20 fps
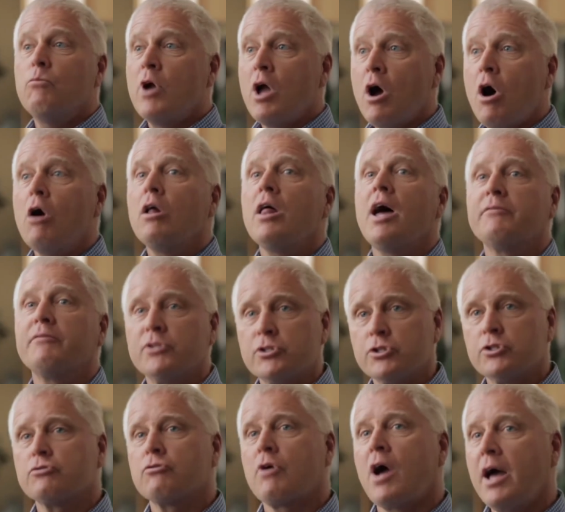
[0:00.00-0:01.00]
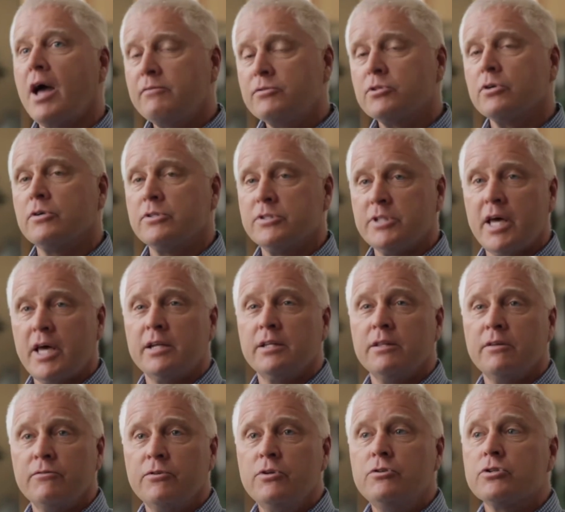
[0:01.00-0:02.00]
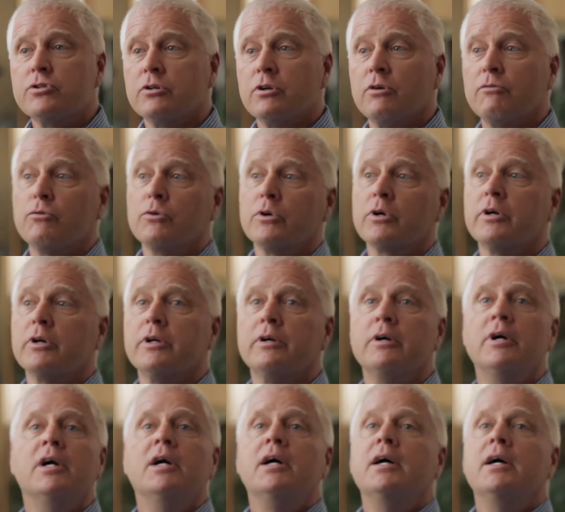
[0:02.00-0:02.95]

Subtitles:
we all have to strive towards that in the future if we're going to